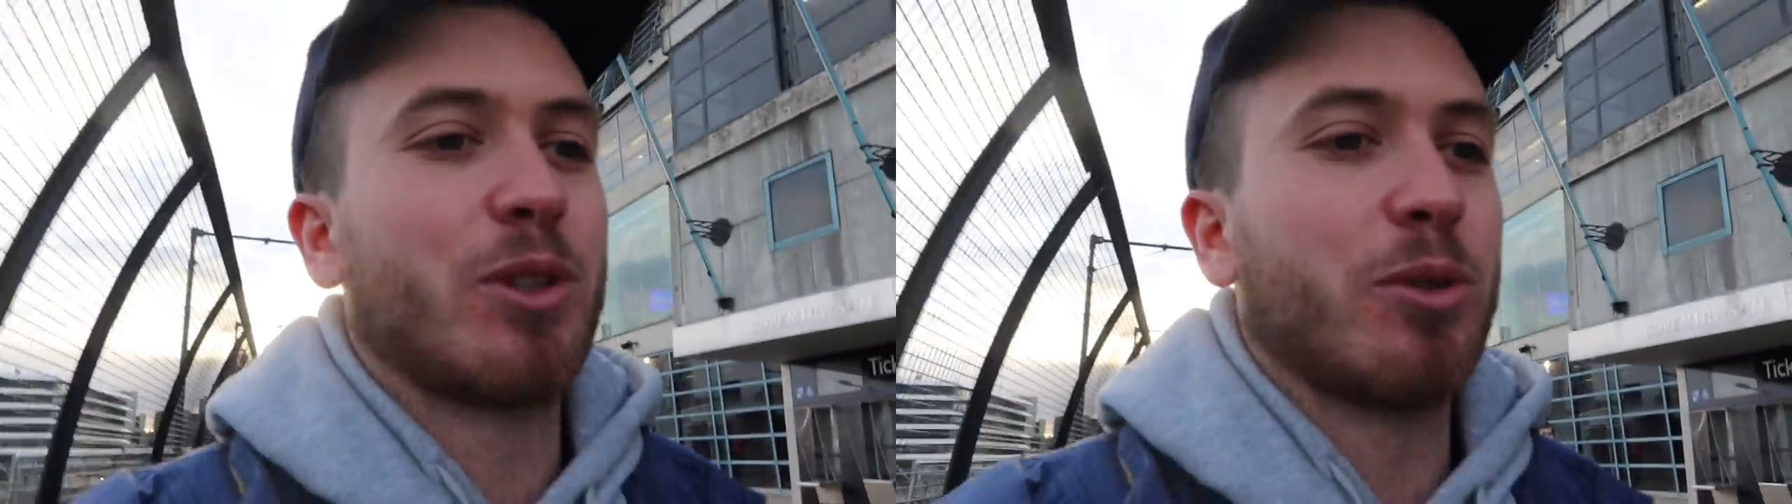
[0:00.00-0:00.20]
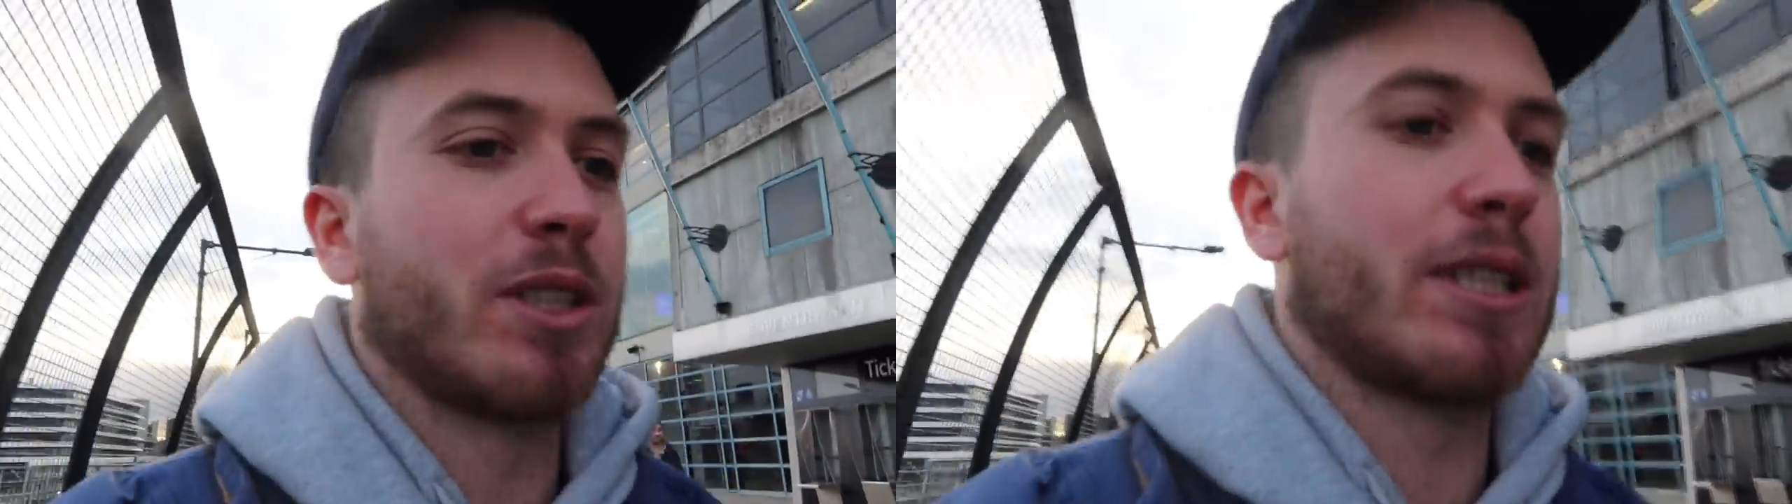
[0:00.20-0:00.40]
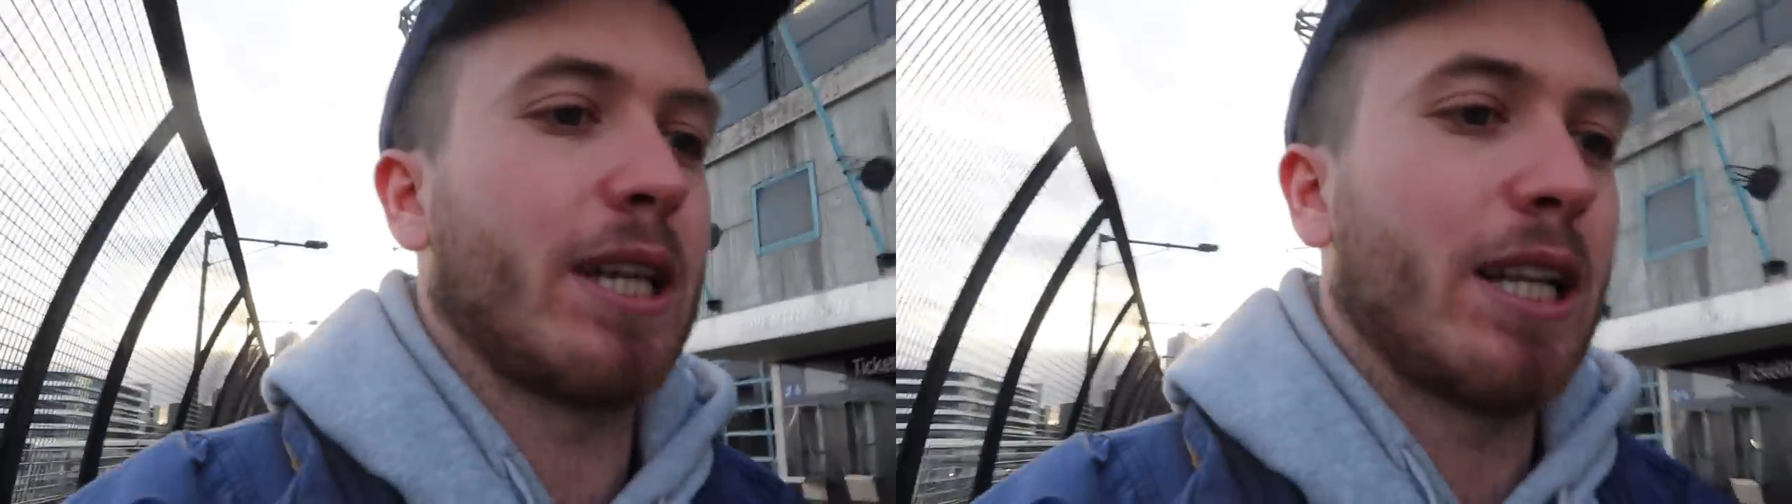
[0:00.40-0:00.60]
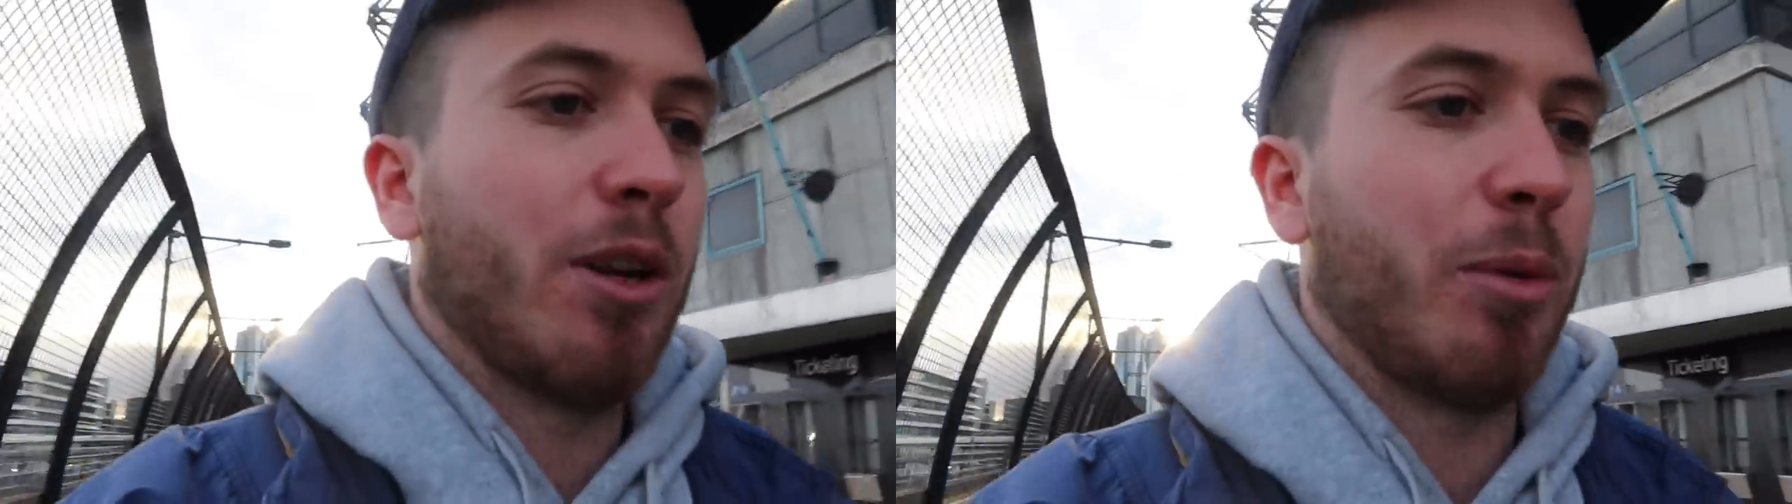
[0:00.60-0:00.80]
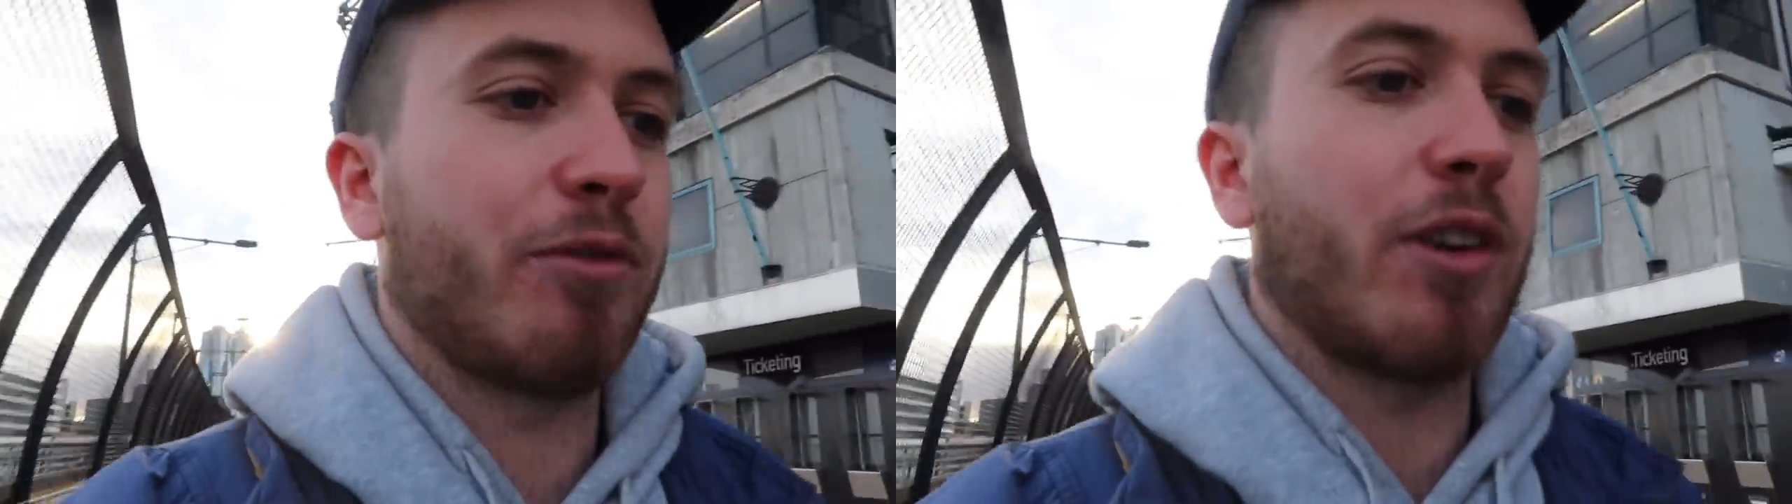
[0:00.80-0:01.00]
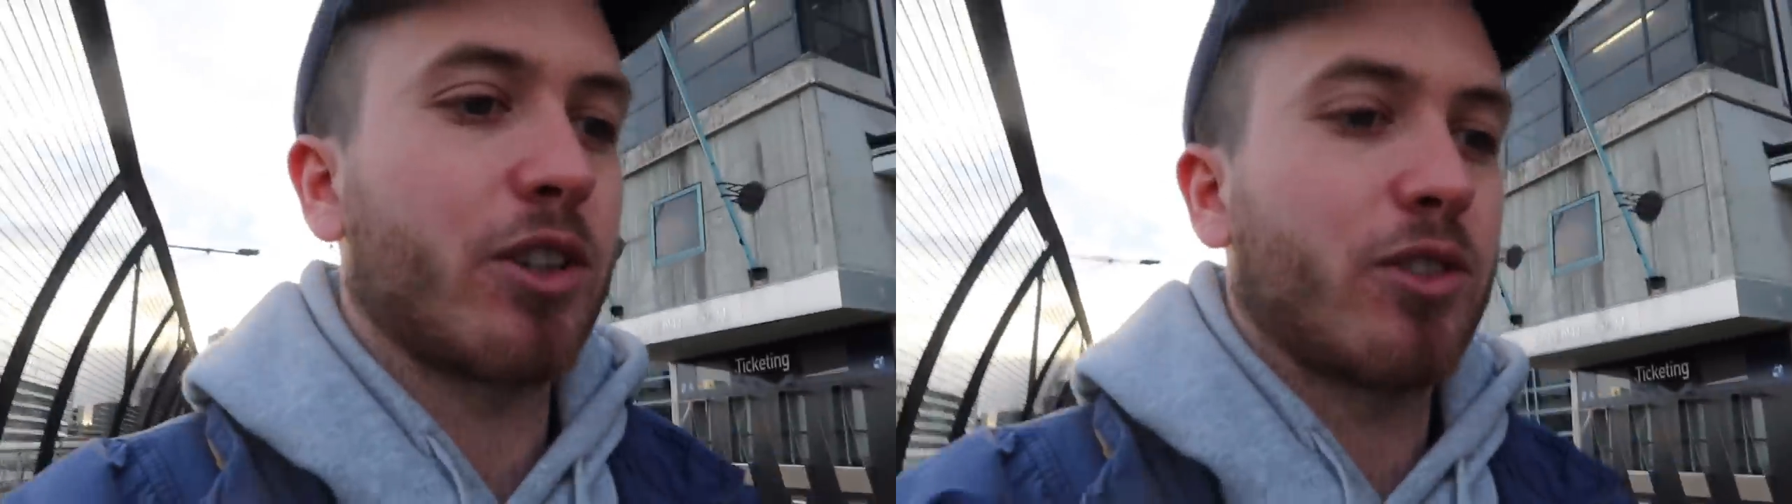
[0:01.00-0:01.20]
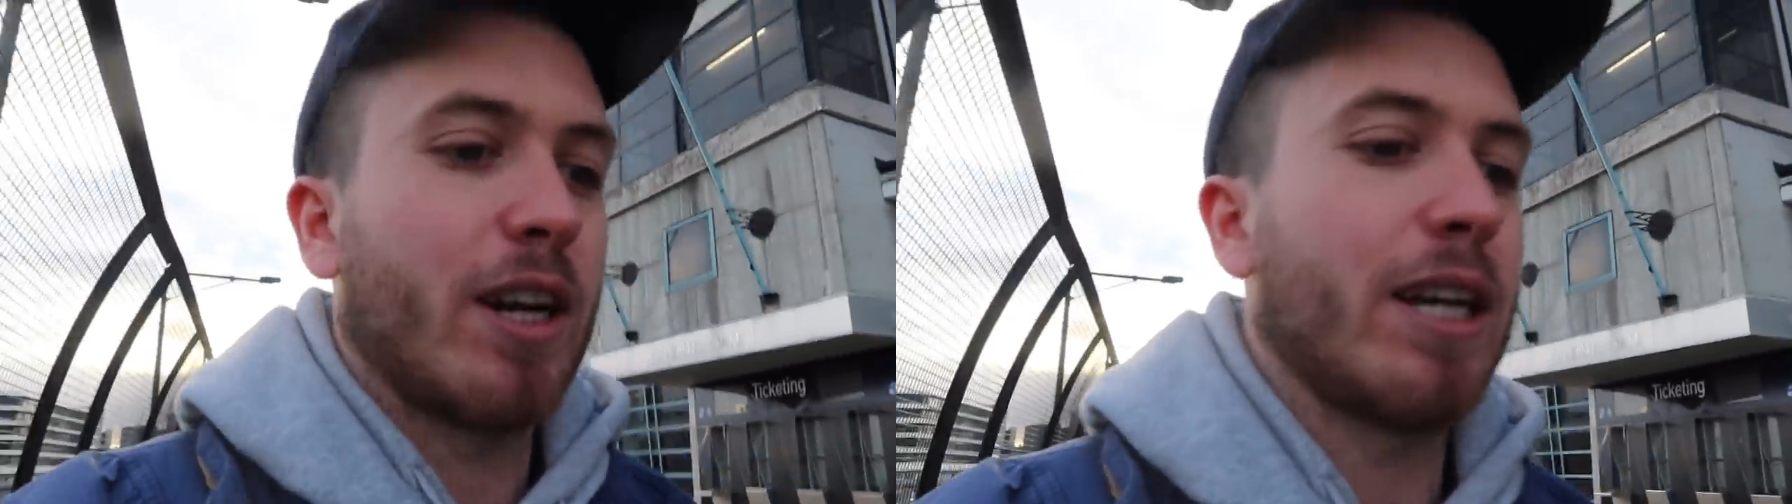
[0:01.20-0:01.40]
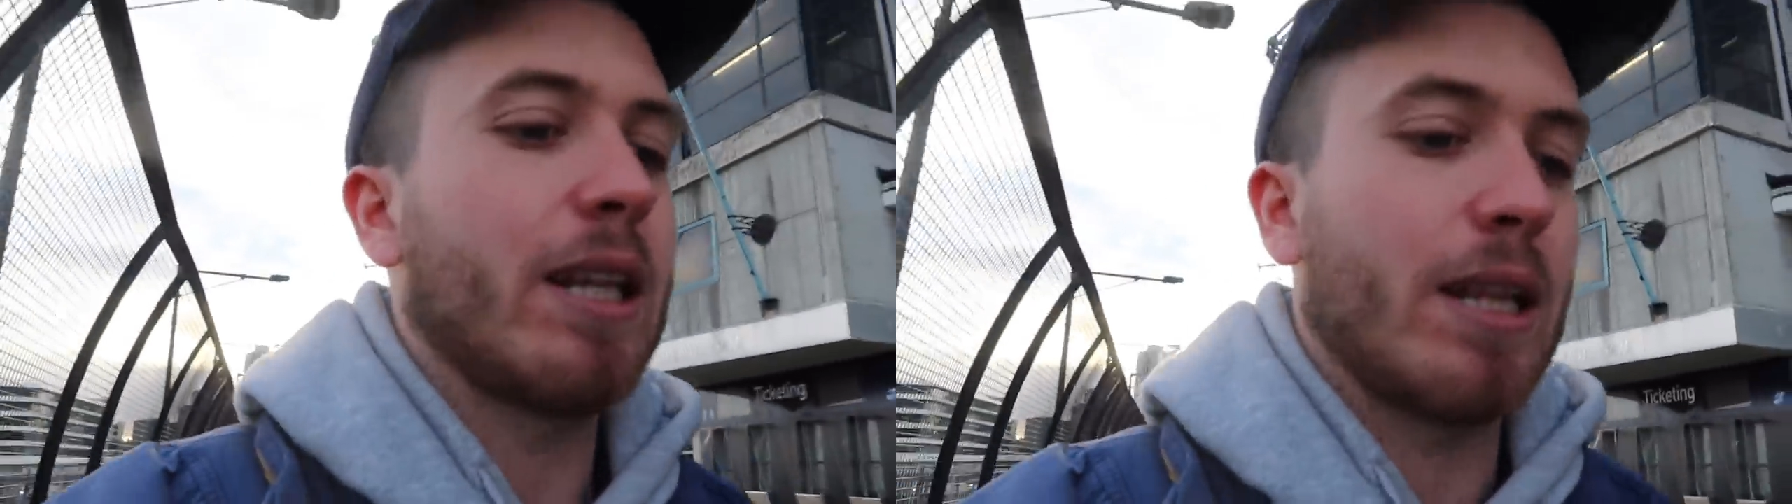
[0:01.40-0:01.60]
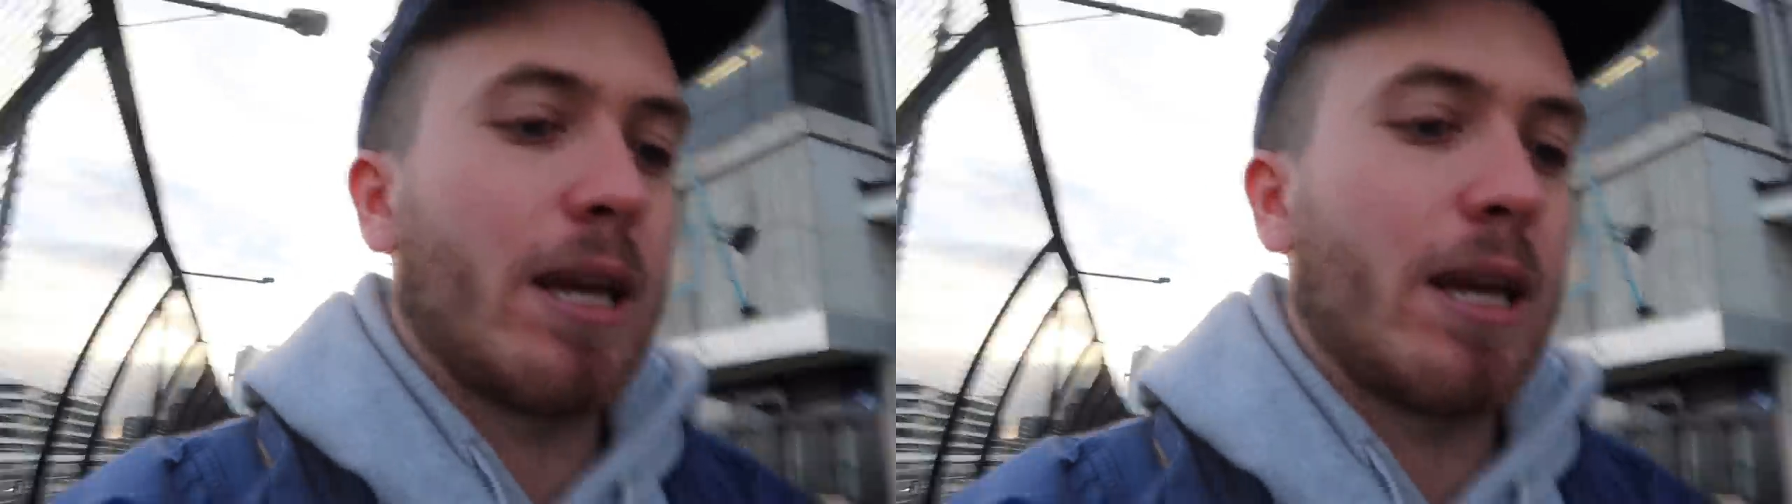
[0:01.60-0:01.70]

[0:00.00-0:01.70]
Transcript: which was a little bit frustrating.